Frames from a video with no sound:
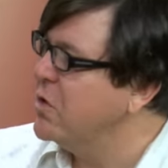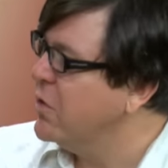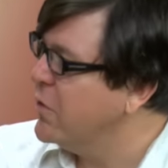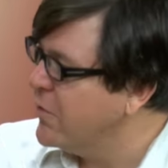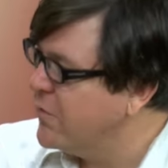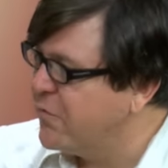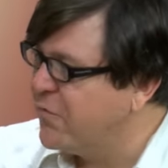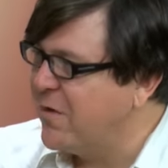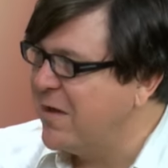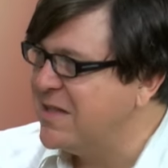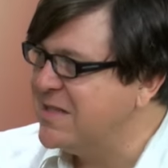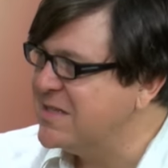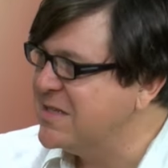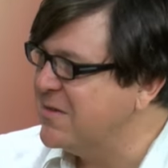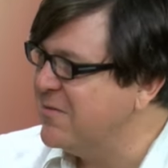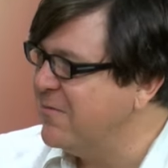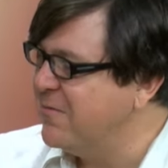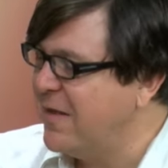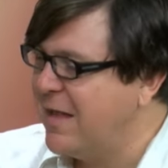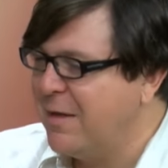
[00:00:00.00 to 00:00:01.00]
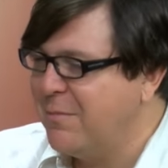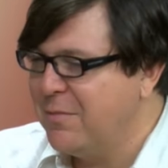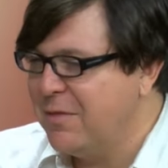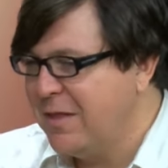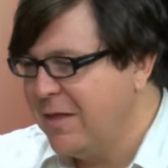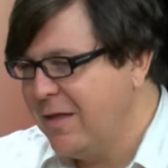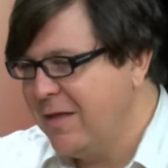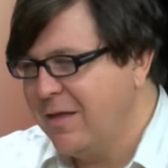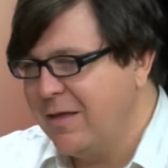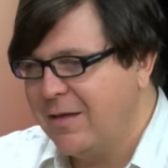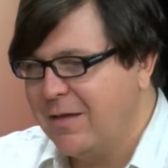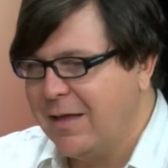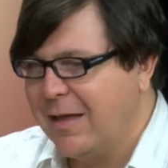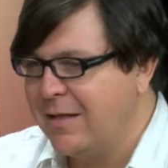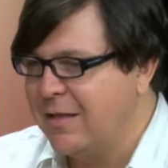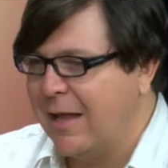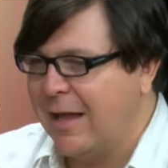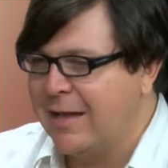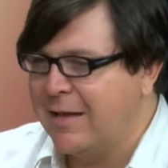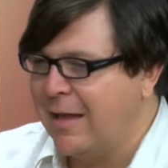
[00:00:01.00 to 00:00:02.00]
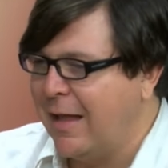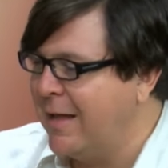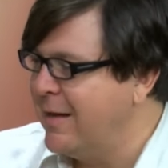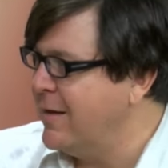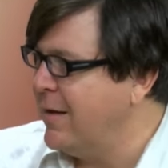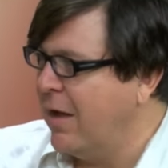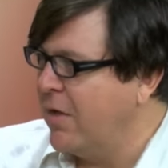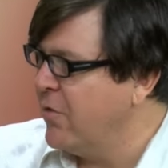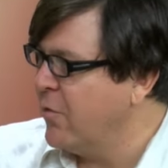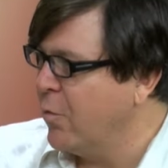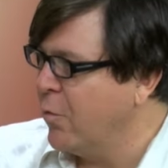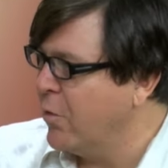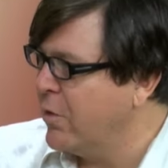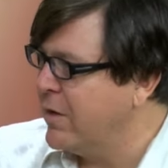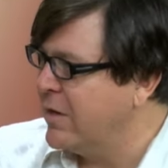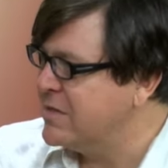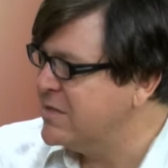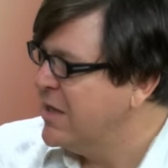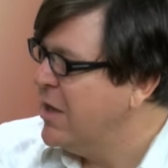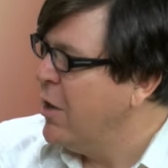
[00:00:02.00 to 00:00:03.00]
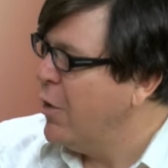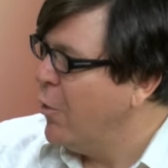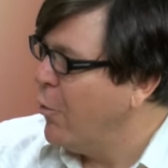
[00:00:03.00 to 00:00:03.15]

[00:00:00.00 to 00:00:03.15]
your friends and family, and, and, and other Oregons.